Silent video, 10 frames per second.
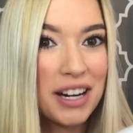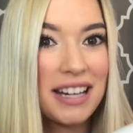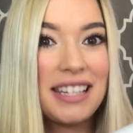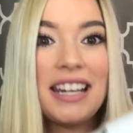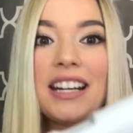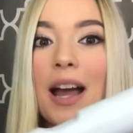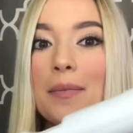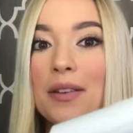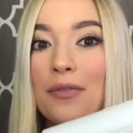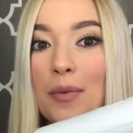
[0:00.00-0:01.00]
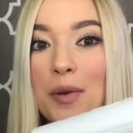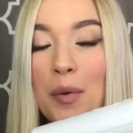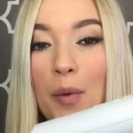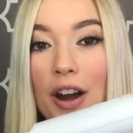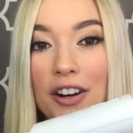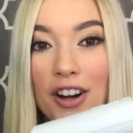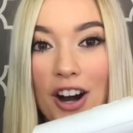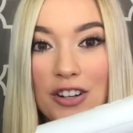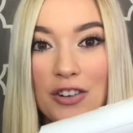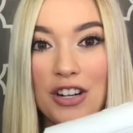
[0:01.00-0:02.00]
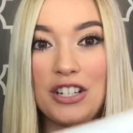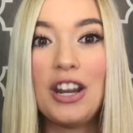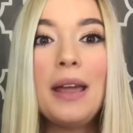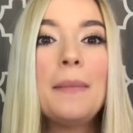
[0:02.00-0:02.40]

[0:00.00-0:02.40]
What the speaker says: hissing coming from your water cartridge,